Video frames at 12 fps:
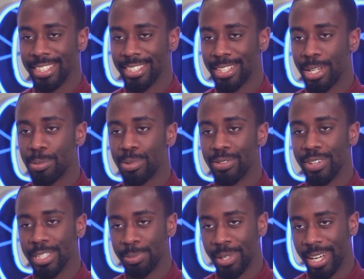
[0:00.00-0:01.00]
There's a number of
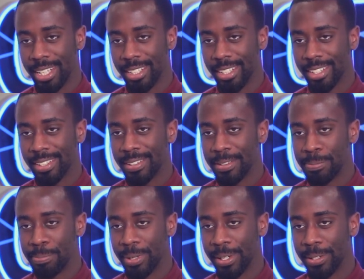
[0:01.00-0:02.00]
us behind it,
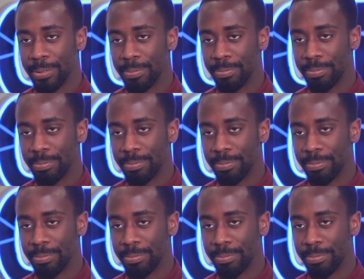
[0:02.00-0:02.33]
but